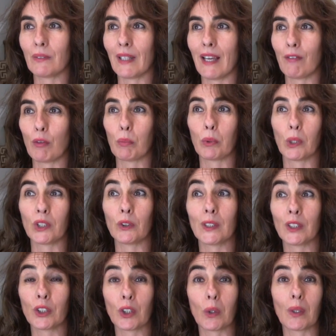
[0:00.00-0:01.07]
We have a
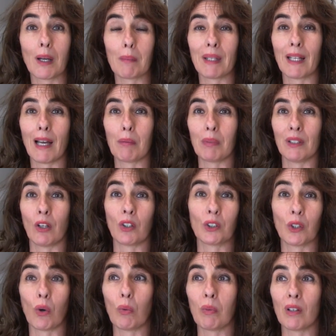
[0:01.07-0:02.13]
portrait show coming up in
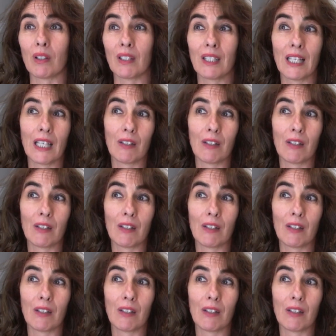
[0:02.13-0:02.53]
October,